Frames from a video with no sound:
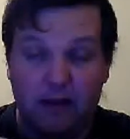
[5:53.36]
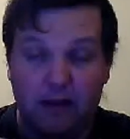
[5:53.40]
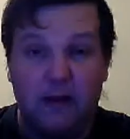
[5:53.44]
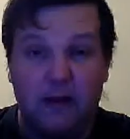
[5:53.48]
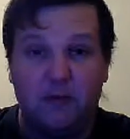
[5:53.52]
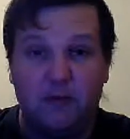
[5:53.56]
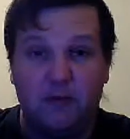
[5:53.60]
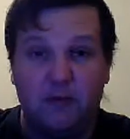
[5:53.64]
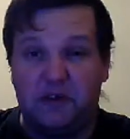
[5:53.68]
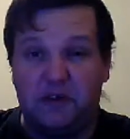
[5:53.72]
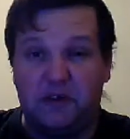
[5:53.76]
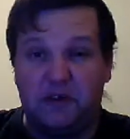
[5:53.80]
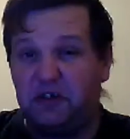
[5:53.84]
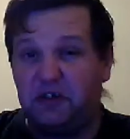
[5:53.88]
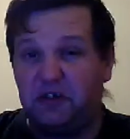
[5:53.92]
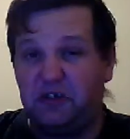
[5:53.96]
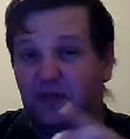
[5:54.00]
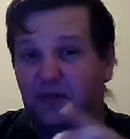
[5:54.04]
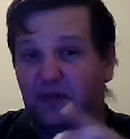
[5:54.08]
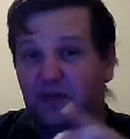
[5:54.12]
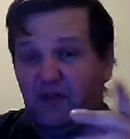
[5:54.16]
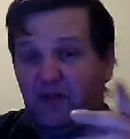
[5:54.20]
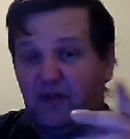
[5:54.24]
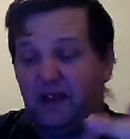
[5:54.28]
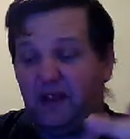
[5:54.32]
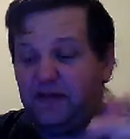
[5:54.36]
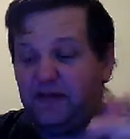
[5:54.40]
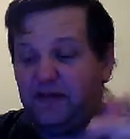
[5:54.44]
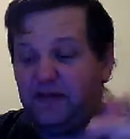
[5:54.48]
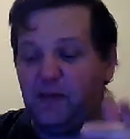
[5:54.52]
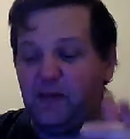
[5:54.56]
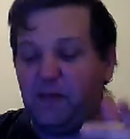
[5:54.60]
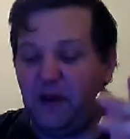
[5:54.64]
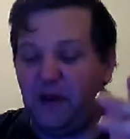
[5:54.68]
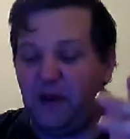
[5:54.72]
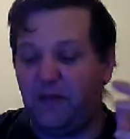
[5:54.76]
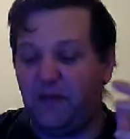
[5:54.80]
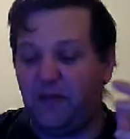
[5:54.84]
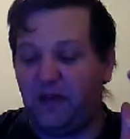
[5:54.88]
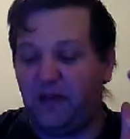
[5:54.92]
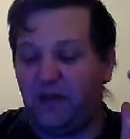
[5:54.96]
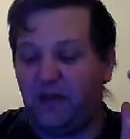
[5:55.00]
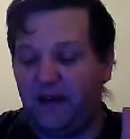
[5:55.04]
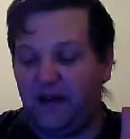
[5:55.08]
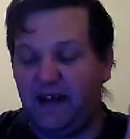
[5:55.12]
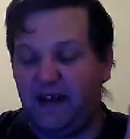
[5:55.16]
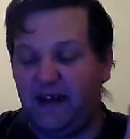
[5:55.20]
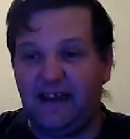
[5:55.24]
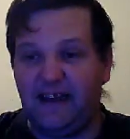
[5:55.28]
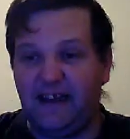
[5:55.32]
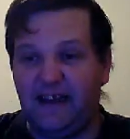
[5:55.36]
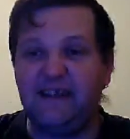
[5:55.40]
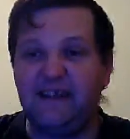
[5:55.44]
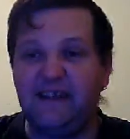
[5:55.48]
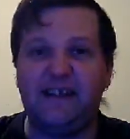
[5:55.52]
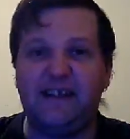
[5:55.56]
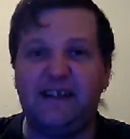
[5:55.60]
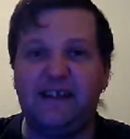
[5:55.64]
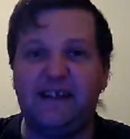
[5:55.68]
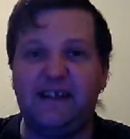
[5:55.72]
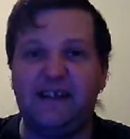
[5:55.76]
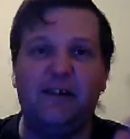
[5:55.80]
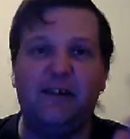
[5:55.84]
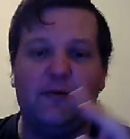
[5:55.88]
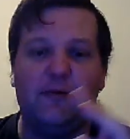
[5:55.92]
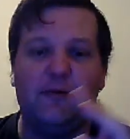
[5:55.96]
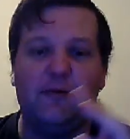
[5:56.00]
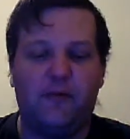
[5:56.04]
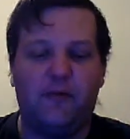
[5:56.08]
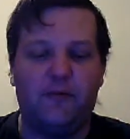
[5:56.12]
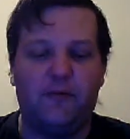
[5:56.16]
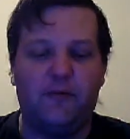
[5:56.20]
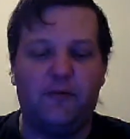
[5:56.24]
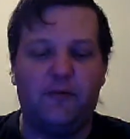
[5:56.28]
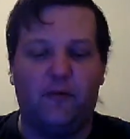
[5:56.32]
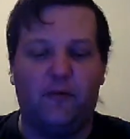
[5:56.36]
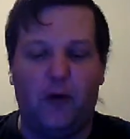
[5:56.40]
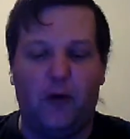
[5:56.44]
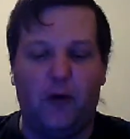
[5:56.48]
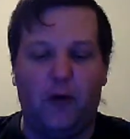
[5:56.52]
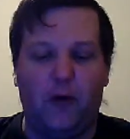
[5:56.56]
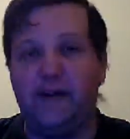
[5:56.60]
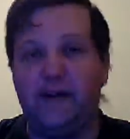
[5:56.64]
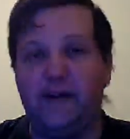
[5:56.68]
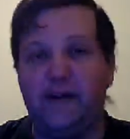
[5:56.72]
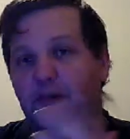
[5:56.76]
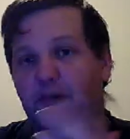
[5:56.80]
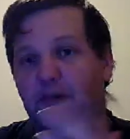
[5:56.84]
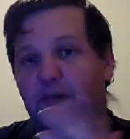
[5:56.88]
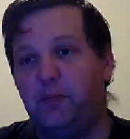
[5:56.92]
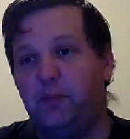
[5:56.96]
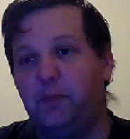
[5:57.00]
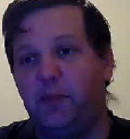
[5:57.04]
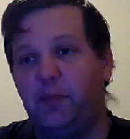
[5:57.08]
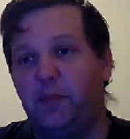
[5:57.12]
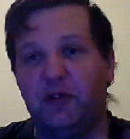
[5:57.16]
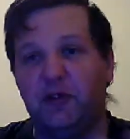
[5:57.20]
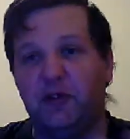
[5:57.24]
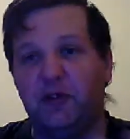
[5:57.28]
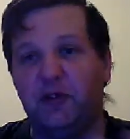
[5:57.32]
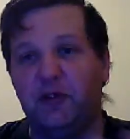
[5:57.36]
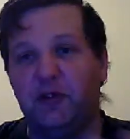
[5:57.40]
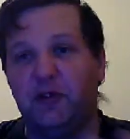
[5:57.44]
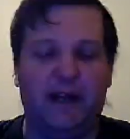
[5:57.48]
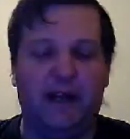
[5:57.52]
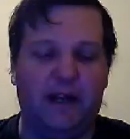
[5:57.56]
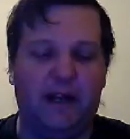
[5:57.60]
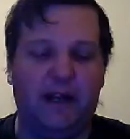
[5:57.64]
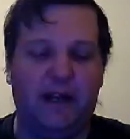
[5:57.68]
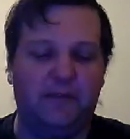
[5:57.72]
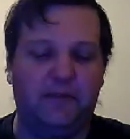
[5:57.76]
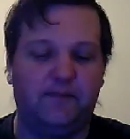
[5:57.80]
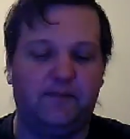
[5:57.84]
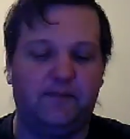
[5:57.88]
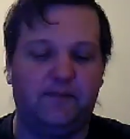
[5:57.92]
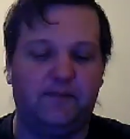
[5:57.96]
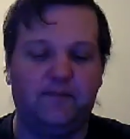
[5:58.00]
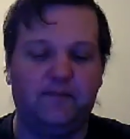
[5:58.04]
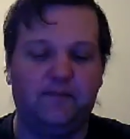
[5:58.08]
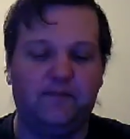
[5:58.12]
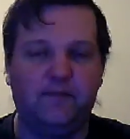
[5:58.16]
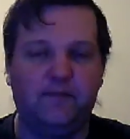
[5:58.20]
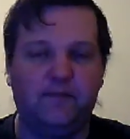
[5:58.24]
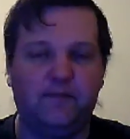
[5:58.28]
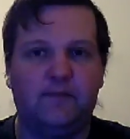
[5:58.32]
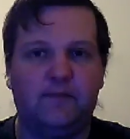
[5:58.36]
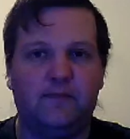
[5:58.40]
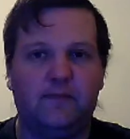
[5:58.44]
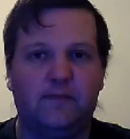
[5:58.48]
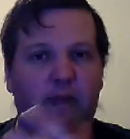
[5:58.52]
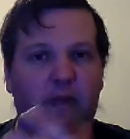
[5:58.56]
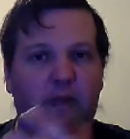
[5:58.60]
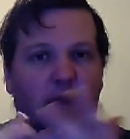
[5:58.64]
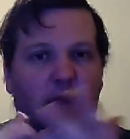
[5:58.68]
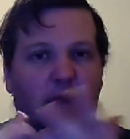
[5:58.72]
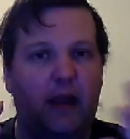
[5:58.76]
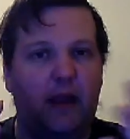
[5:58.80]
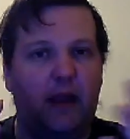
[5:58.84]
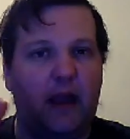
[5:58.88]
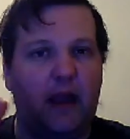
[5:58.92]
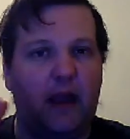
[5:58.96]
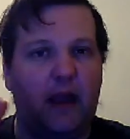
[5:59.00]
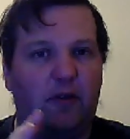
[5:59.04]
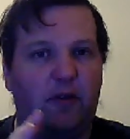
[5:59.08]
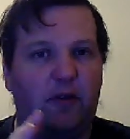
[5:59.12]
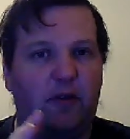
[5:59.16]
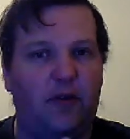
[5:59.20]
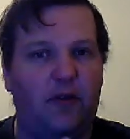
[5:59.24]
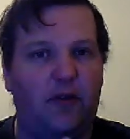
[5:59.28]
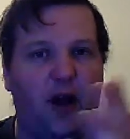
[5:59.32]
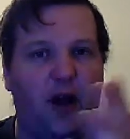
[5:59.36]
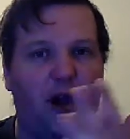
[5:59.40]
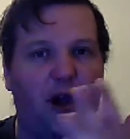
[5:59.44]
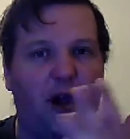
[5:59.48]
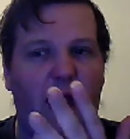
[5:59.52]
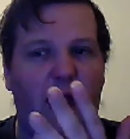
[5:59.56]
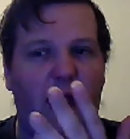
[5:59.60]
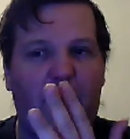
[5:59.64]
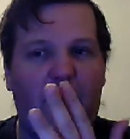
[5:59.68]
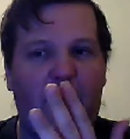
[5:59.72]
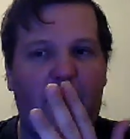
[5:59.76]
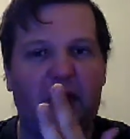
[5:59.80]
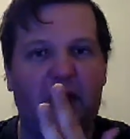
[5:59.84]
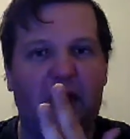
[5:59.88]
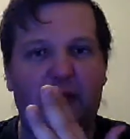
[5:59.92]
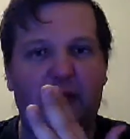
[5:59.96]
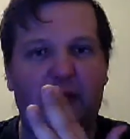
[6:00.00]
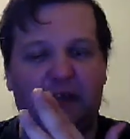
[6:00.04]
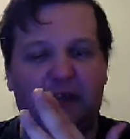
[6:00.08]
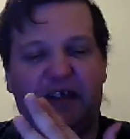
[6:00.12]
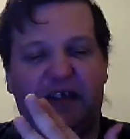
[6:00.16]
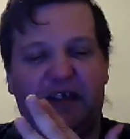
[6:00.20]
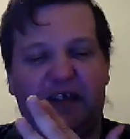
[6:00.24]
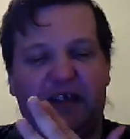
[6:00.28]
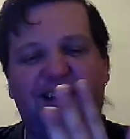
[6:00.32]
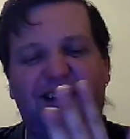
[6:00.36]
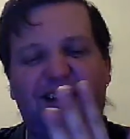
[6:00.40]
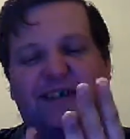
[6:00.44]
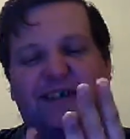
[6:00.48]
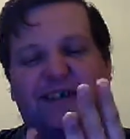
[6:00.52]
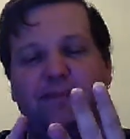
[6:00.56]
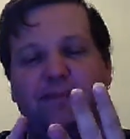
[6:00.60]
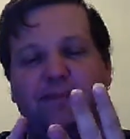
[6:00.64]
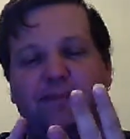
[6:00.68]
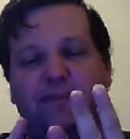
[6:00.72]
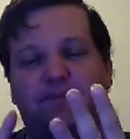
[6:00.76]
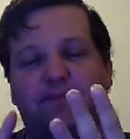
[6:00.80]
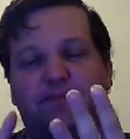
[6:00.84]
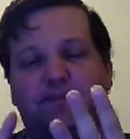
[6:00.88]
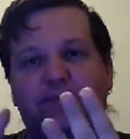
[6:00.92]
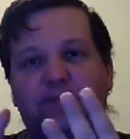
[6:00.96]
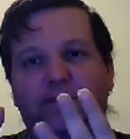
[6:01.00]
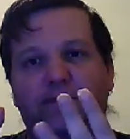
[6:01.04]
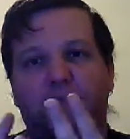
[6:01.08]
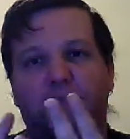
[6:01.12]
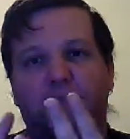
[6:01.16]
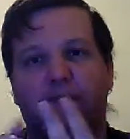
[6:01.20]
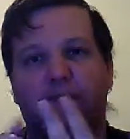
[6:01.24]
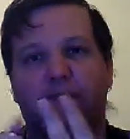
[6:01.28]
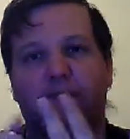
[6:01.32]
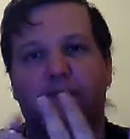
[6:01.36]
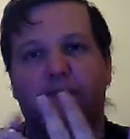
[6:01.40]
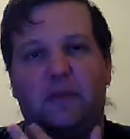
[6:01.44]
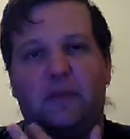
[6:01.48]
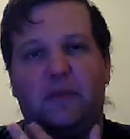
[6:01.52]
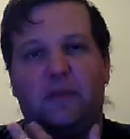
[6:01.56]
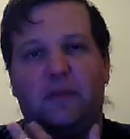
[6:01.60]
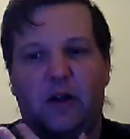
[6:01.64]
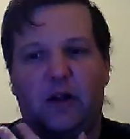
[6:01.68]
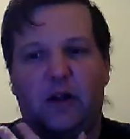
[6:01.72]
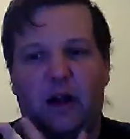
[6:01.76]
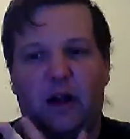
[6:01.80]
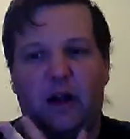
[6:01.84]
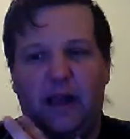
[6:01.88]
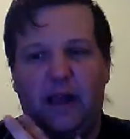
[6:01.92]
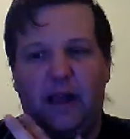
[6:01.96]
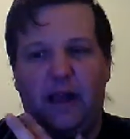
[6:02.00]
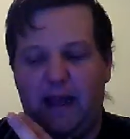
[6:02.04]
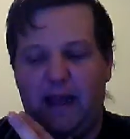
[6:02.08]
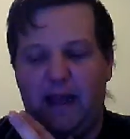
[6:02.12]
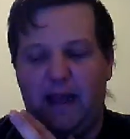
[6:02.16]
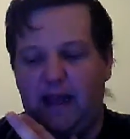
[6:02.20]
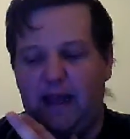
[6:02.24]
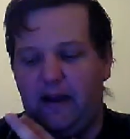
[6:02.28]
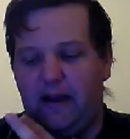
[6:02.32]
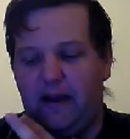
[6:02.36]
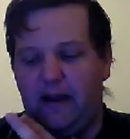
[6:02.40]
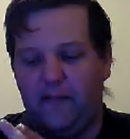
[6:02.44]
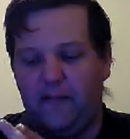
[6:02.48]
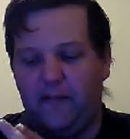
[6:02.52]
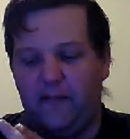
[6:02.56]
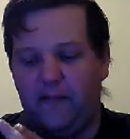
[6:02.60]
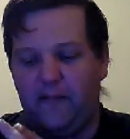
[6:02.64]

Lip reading: which leaves me with an easy way to rebuild the head, not have any leaks, not have